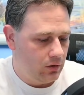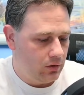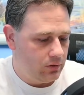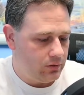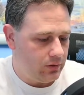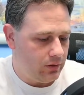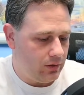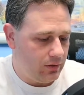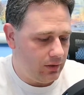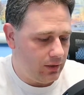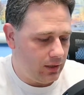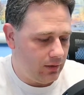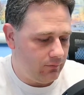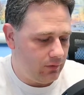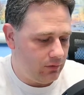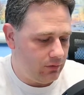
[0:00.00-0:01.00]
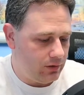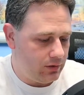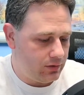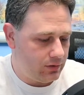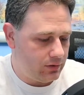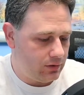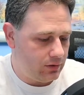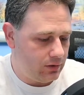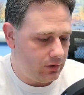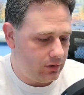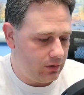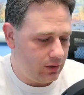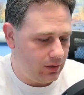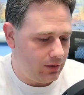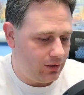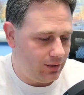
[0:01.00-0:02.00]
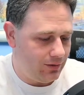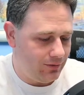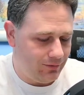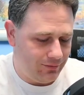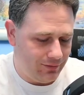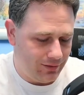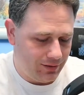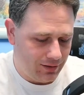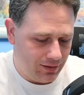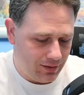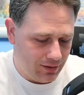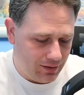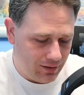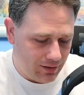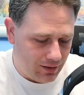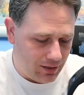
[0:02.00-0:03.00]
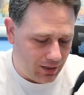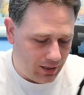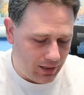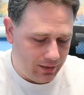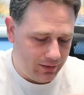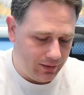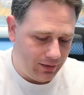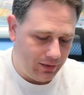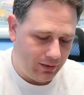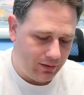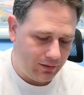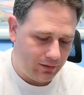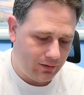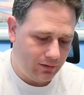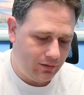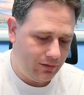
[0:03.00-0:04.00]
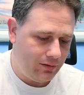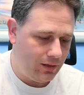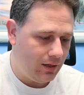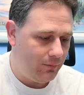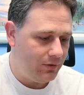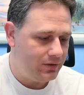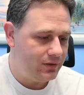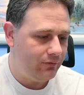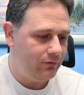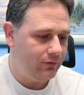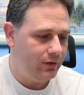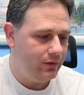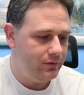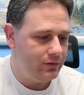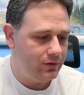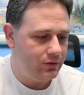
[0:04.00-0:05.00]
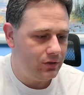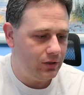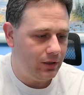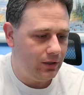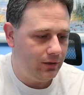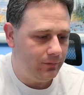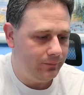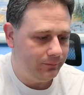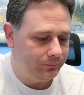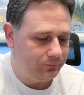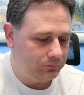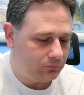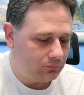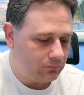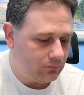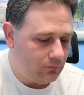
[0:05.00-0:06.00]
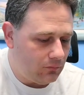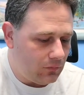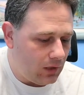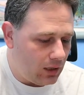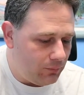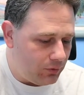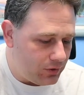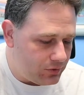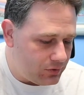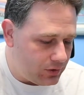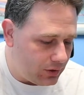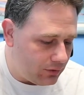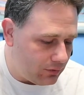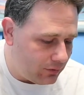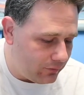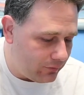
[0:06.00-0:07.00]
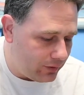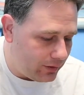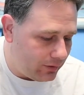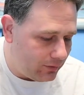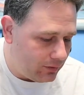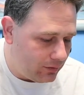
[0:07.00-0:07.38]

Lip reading: So the only thing I've noticed, I think they must have reused the shell and put a sticker over it.